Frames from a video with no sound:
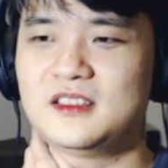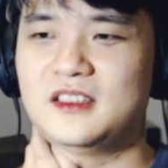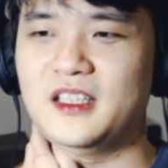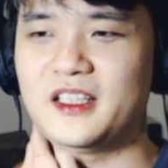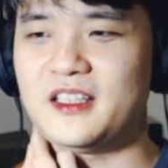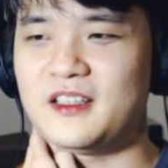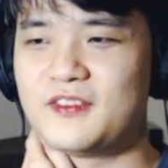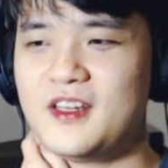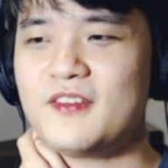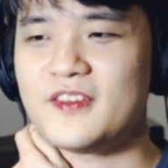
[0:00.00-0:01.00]
Like, if
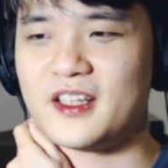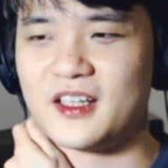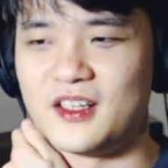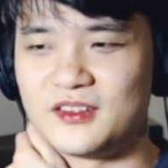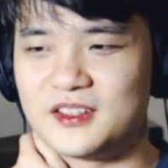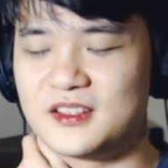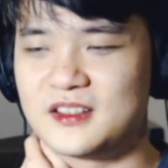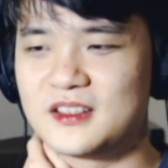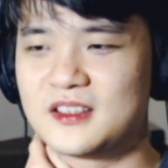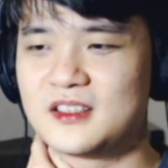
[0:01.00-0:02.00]
nothing
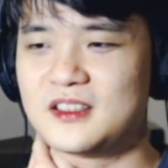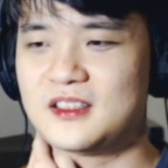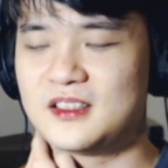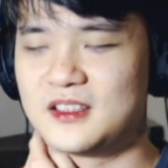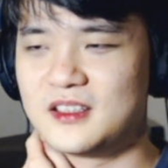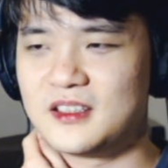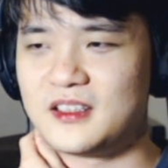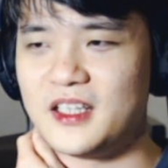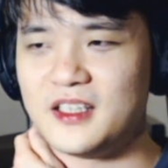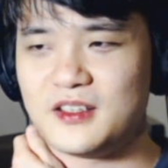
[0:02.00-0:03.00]
else,
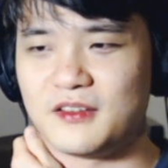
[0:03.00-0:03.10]
they need